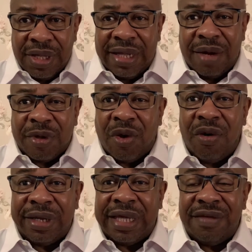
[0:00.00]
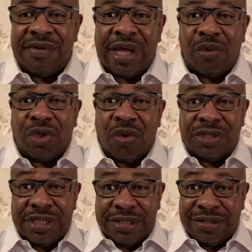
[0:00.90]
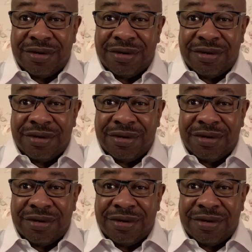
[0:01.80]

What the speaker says: And I'm recalling even our Lord Jesus